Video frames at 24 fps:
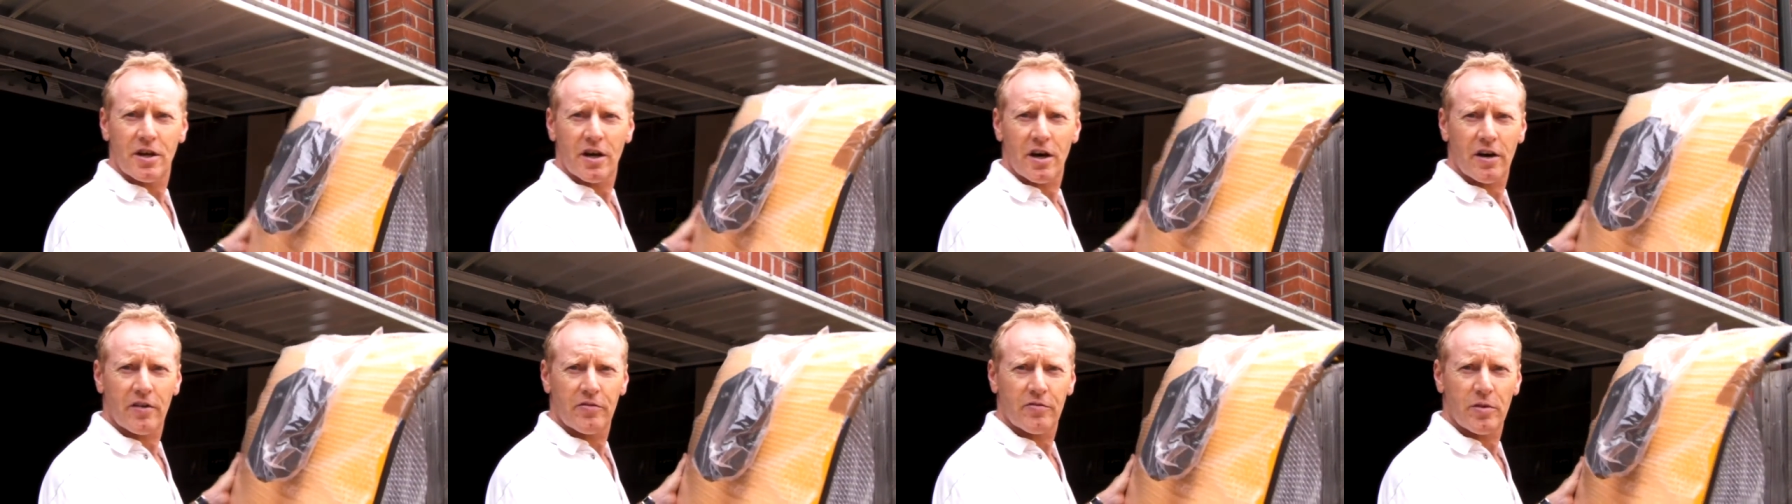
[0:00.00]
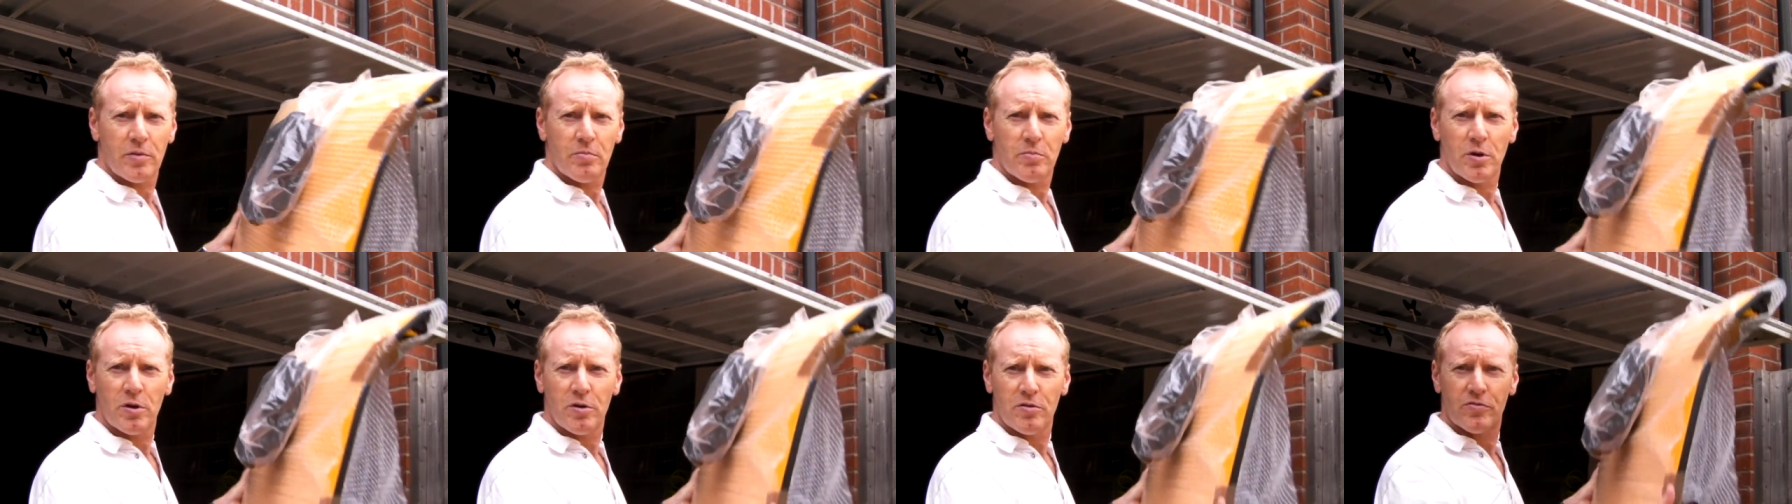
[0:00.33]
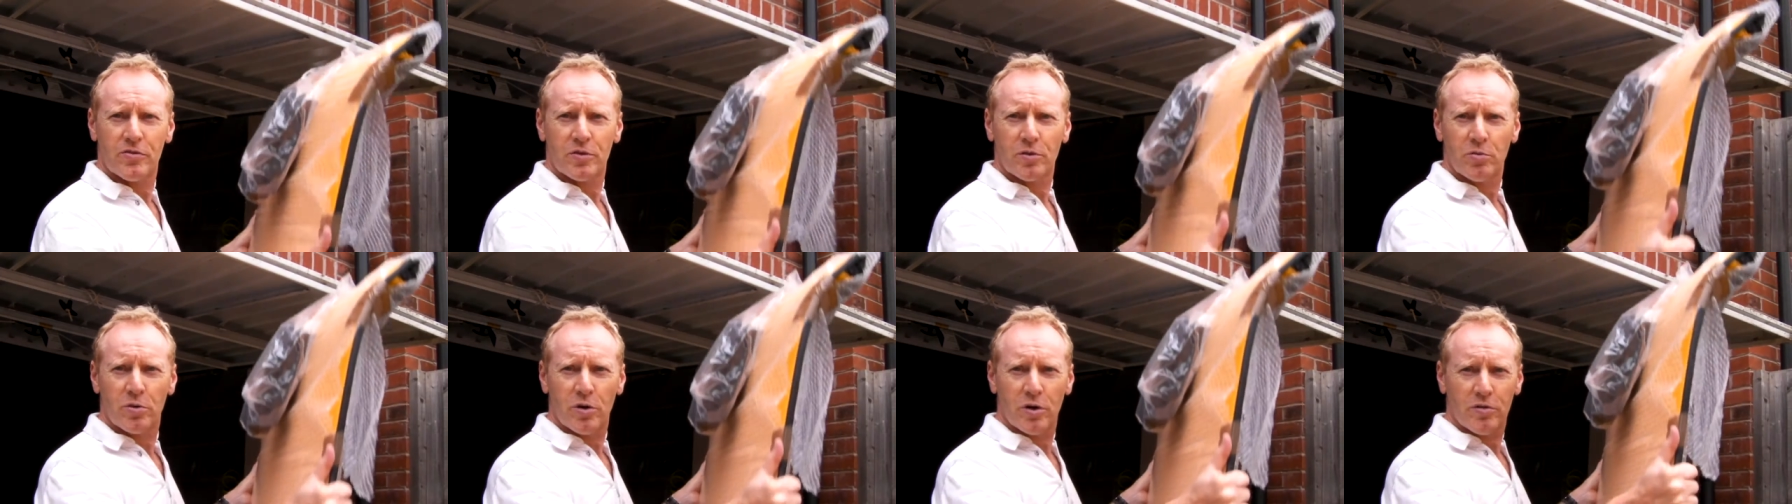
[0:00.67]
I've
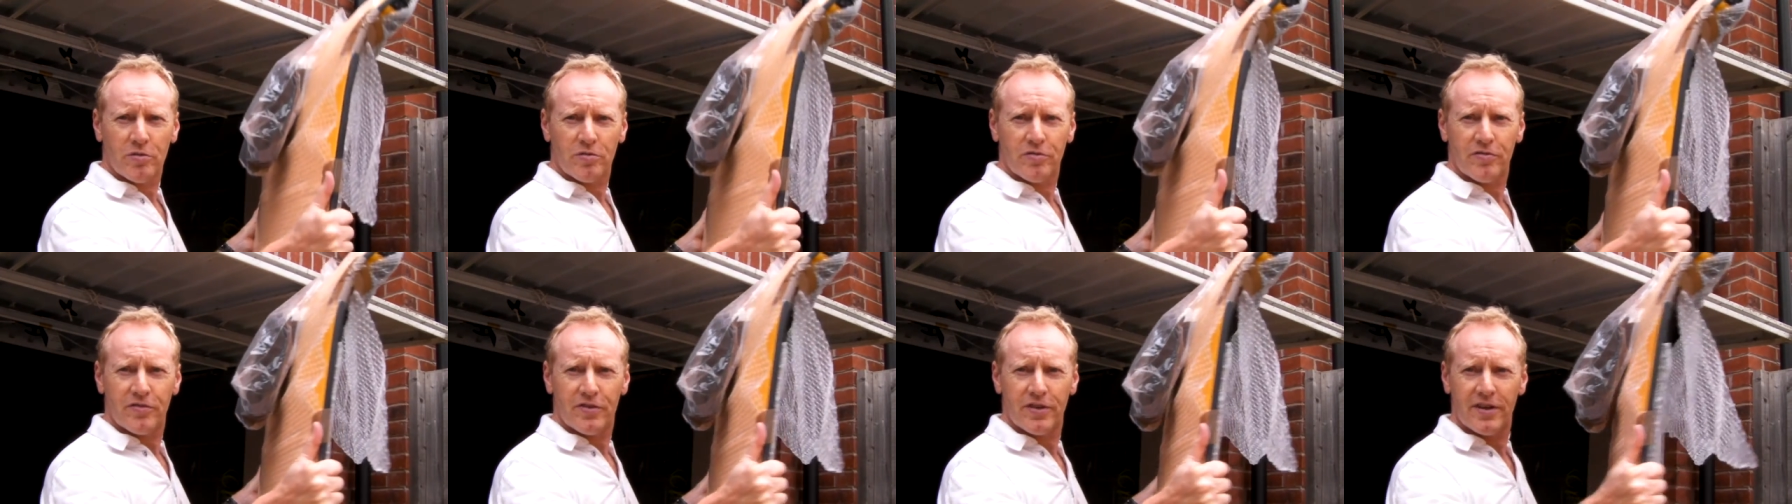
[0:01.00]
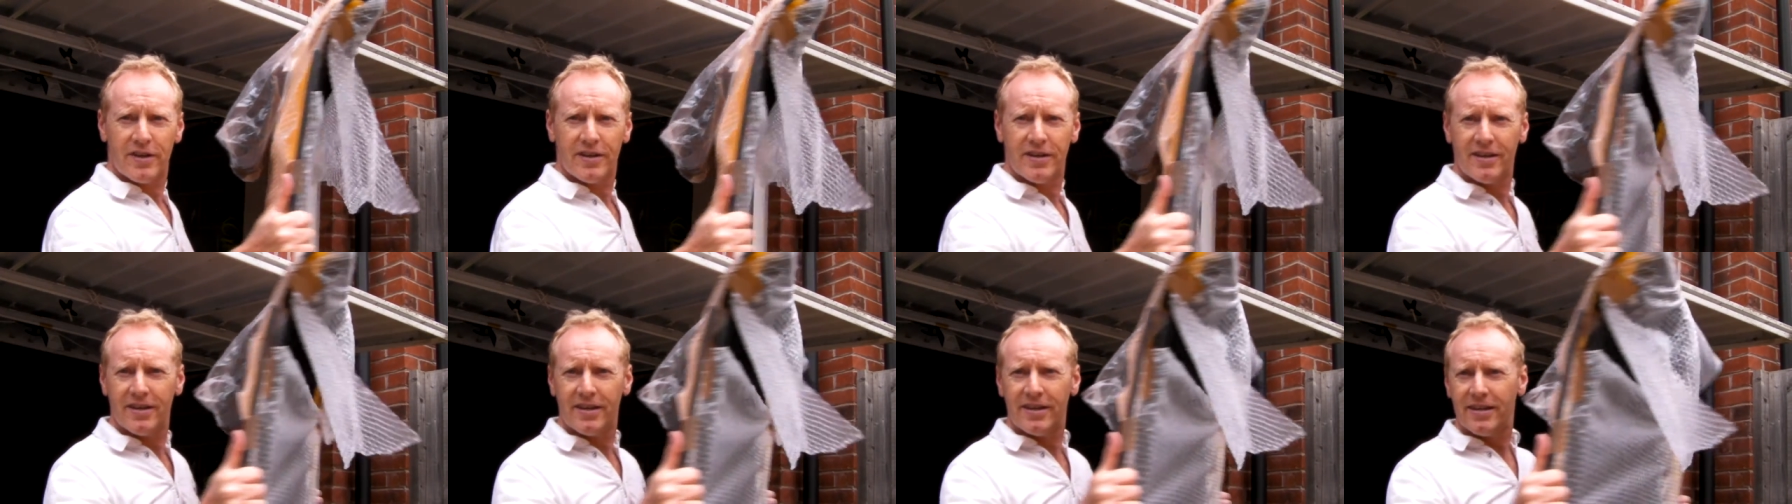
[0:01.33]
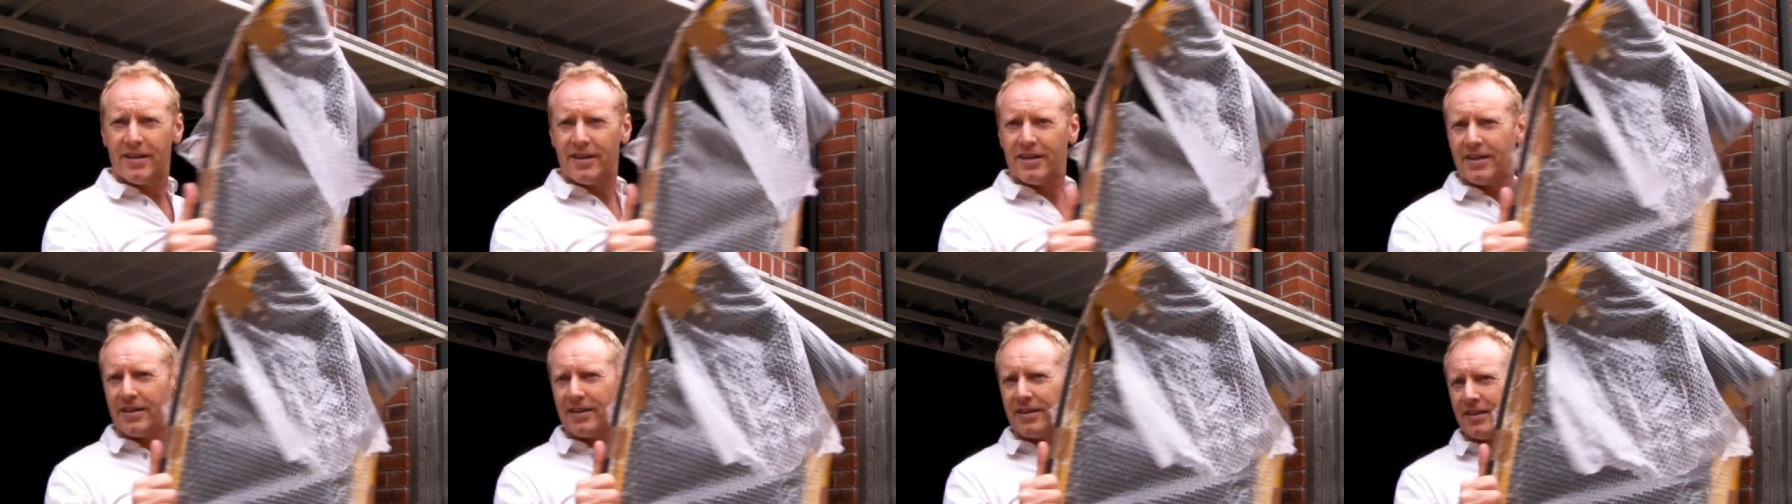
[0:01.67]
removed the roof.
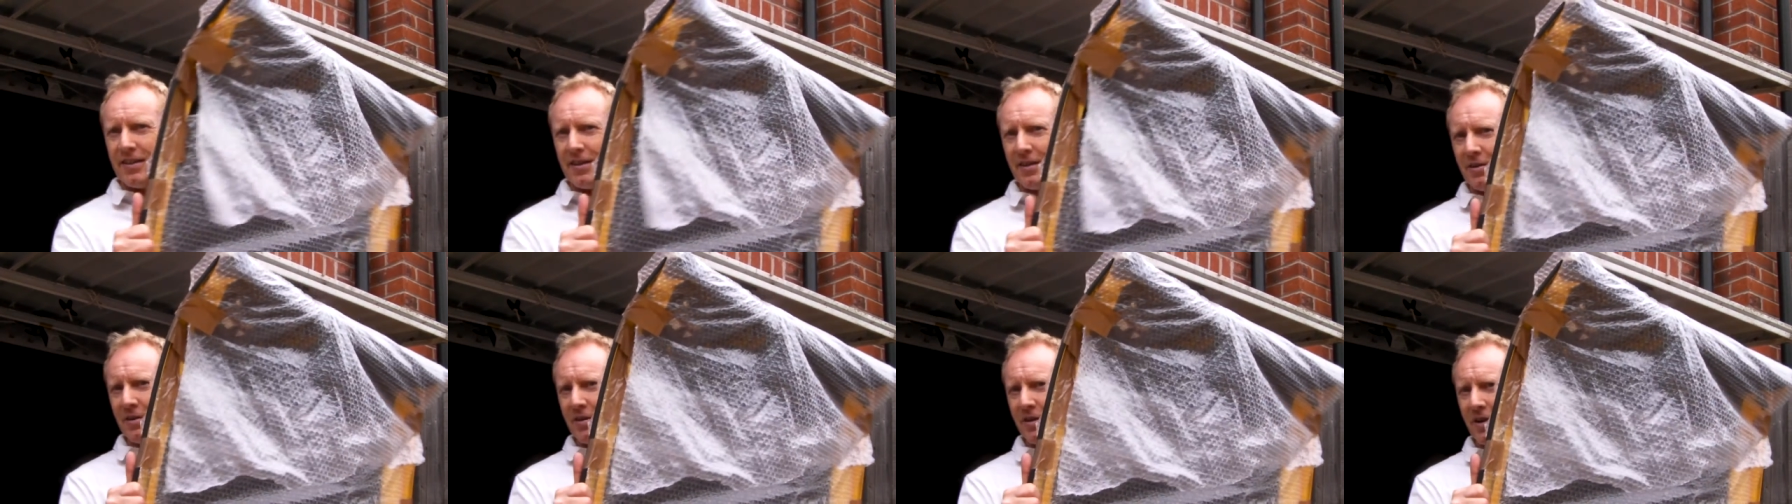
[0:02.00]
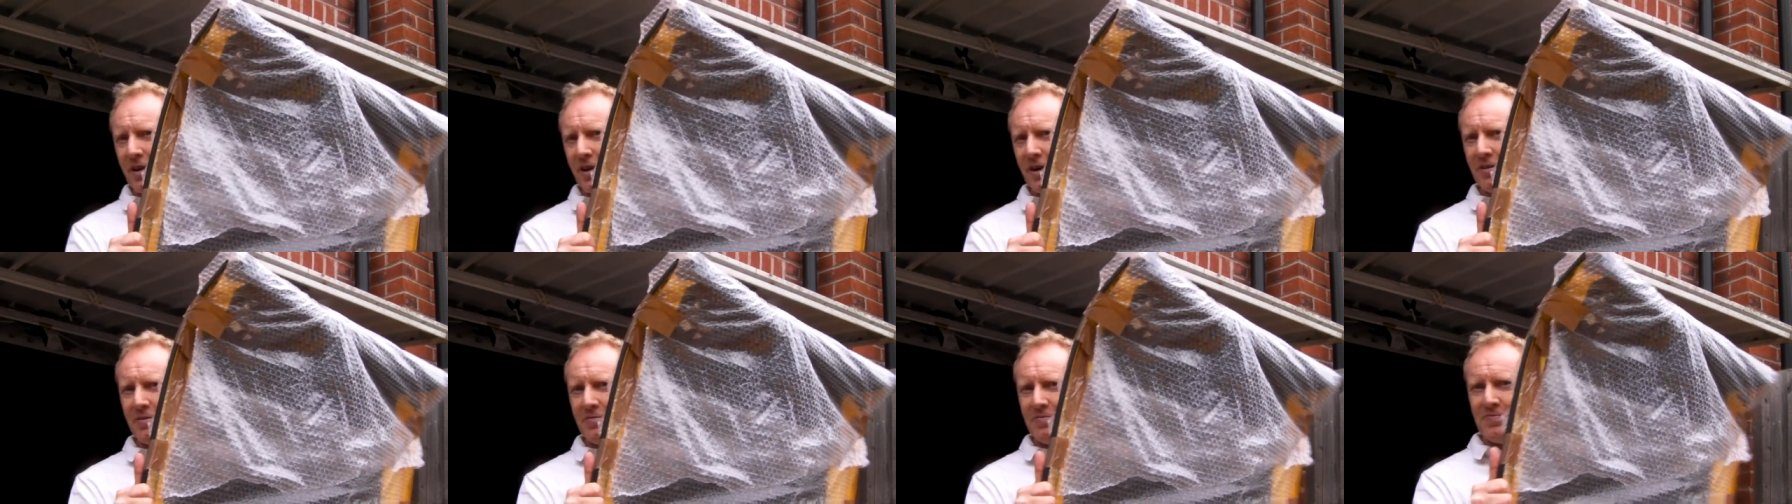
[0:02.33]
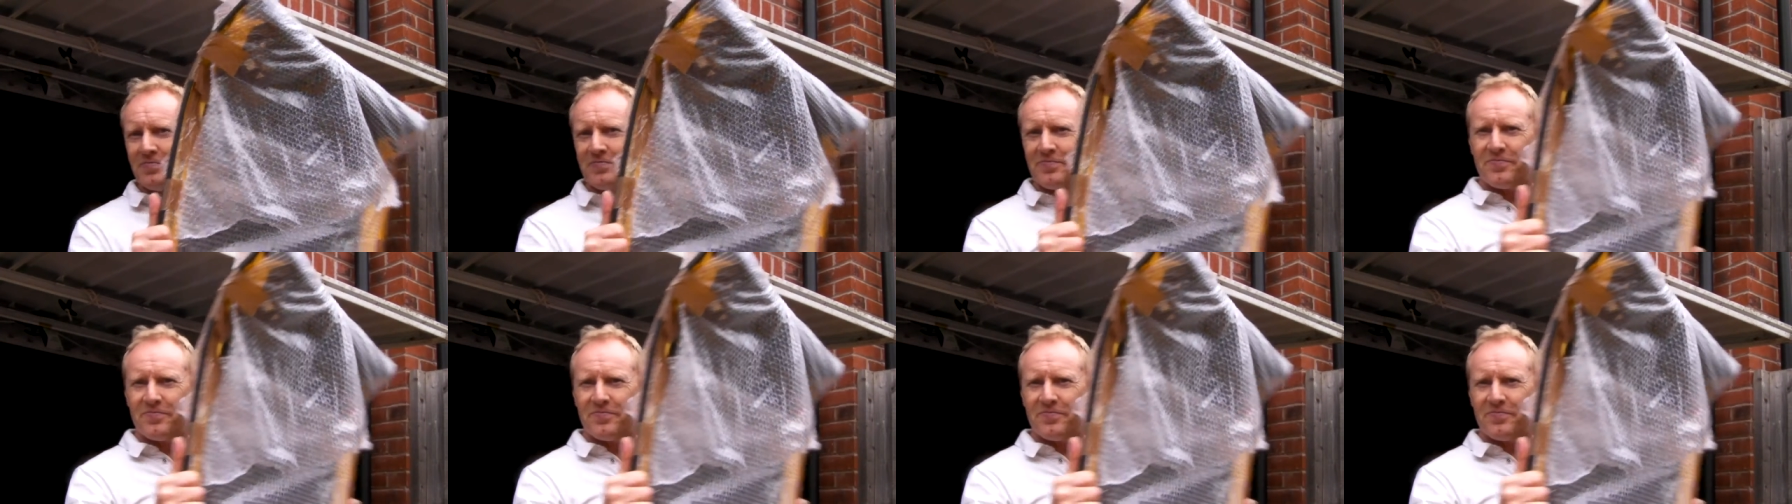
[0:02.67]
There you go.